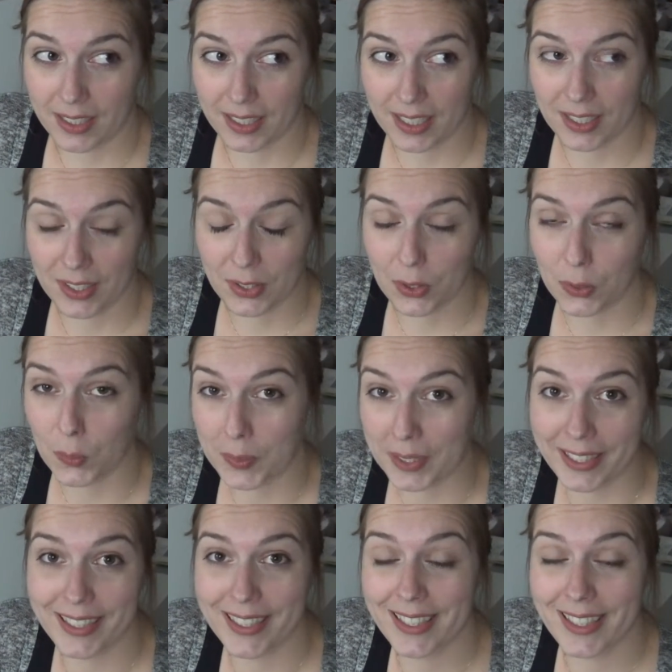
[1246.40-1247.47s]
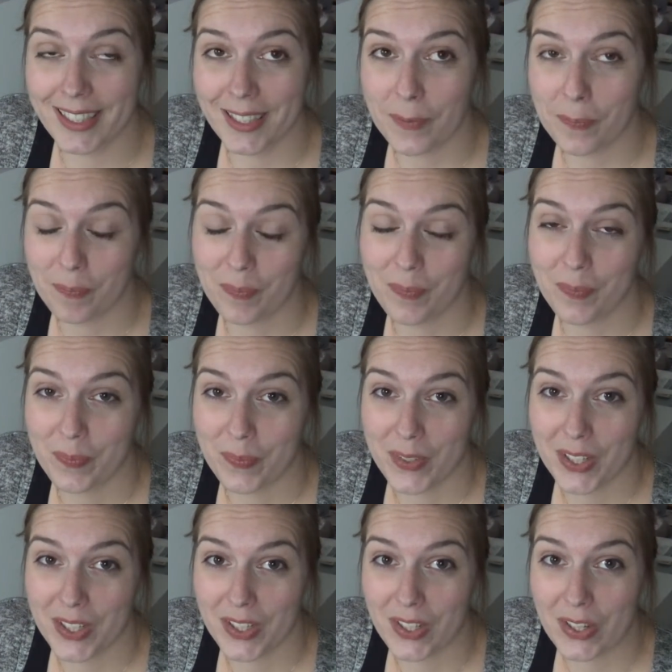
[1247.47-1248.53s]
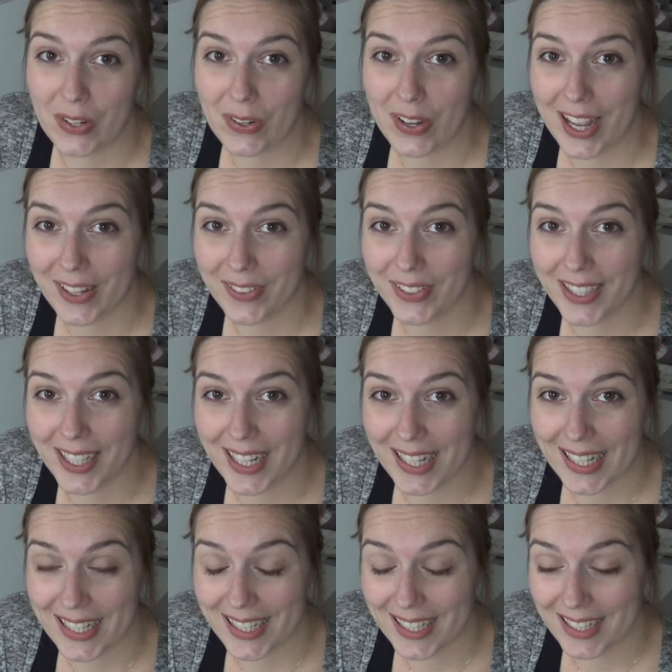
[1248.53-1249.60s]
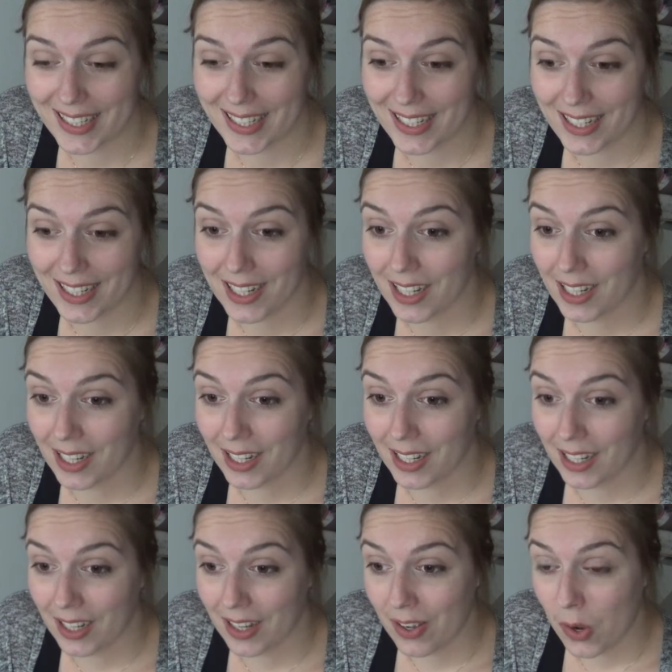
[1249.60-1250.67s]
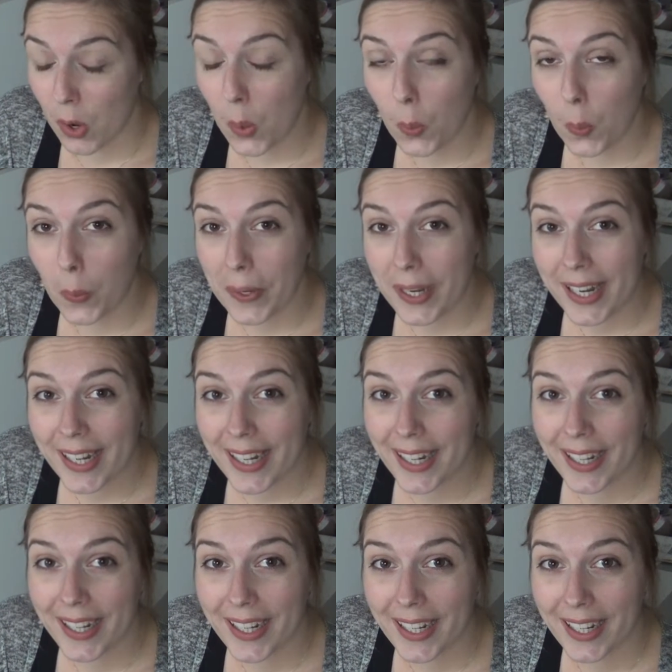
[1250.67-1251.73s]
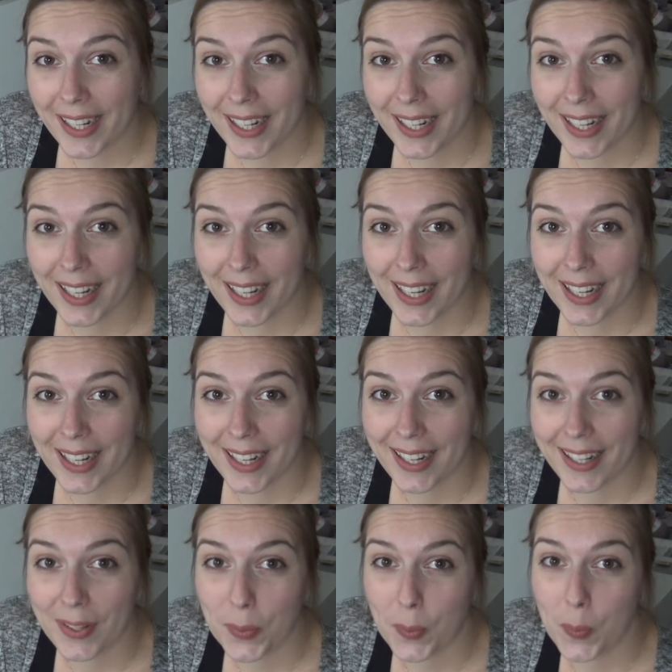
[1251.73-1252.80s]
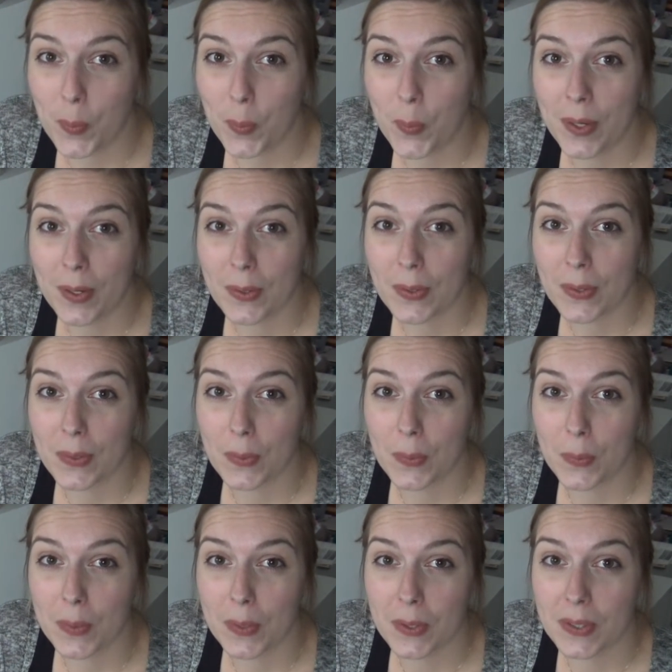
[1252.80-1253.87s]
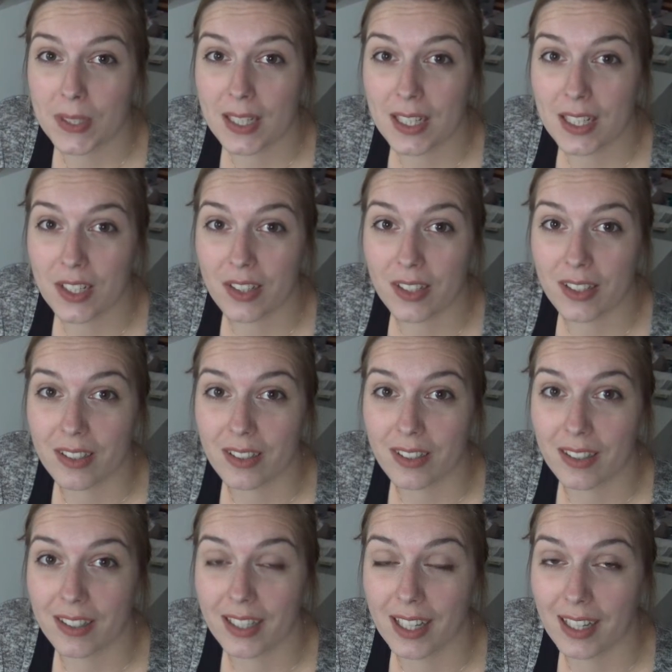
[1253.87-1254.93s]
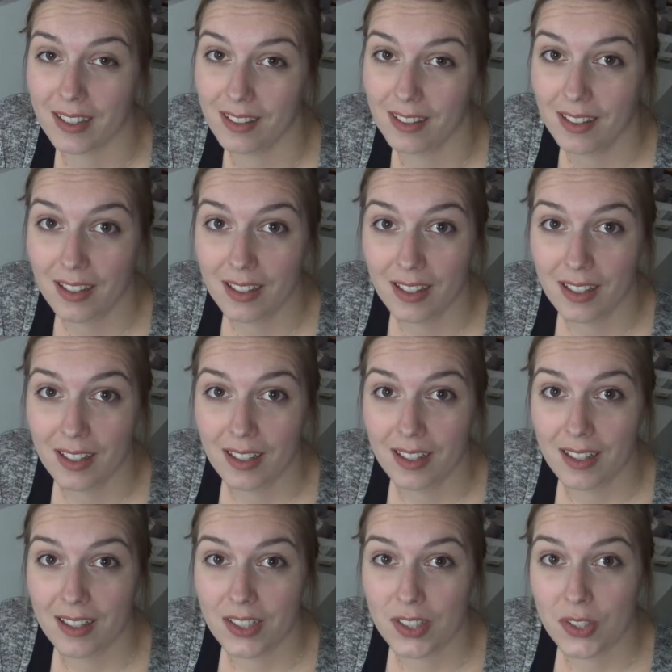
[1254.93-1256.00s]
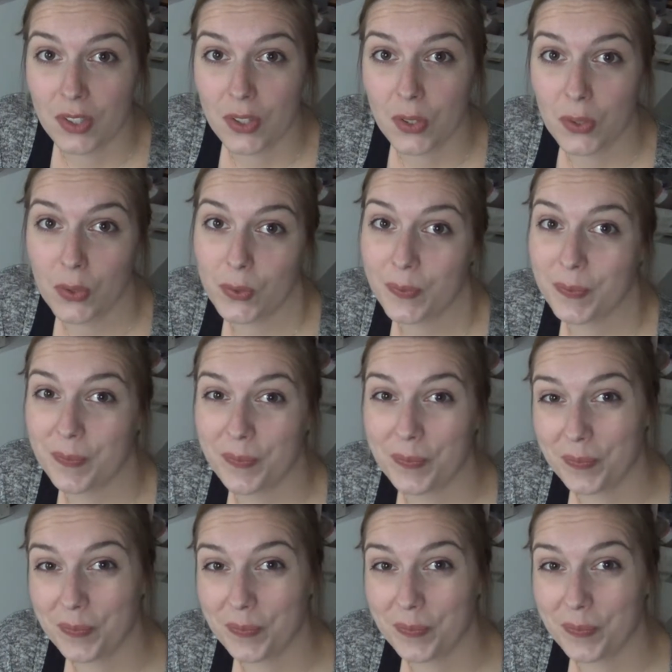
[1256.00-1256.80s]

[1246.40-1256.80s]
in 2 weeks. So have a nice week, and we'll see each other again soon.